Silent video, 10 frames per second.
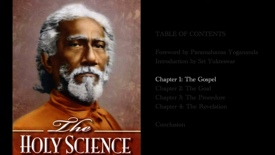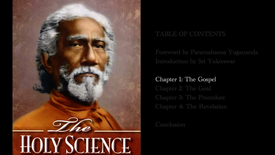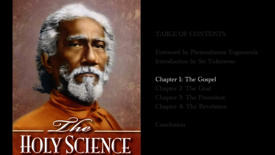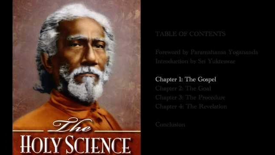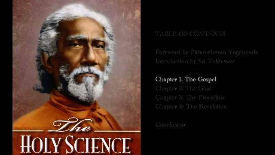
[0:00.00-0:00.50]

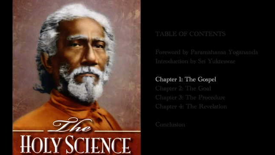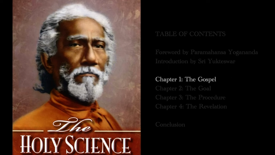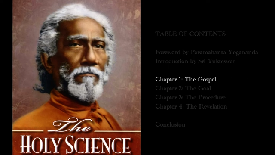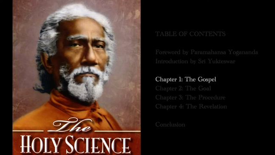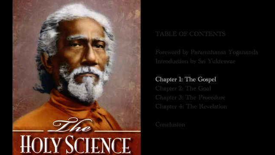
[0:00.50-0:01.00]

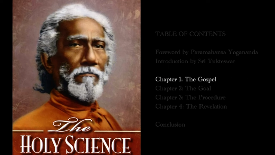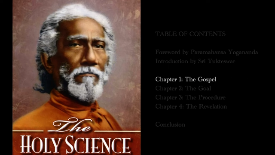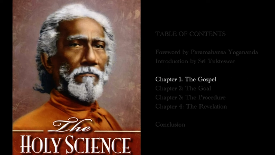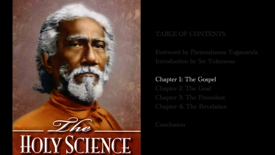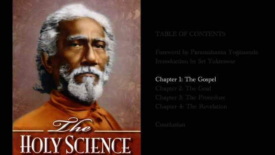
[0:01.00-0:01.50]

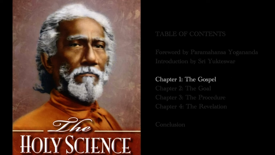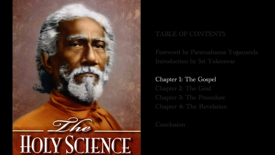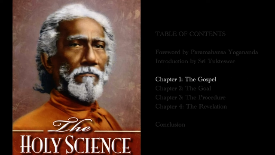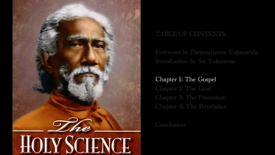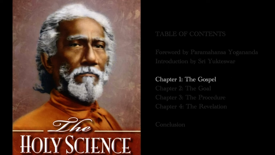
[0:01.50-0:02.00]

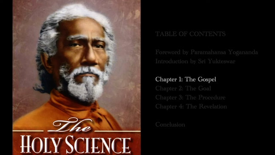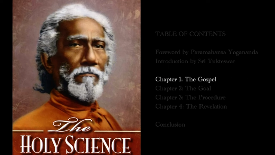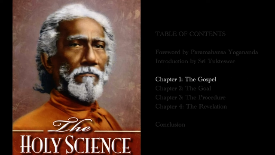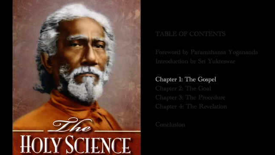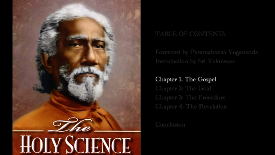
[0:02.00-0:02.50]

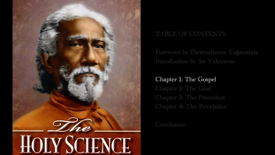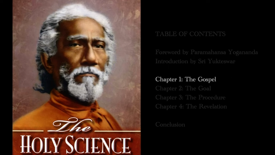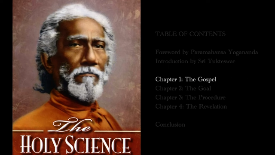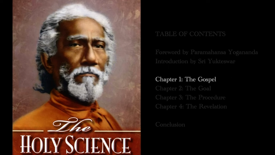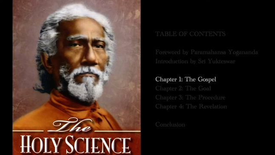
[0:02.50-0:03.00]
Nothing is said.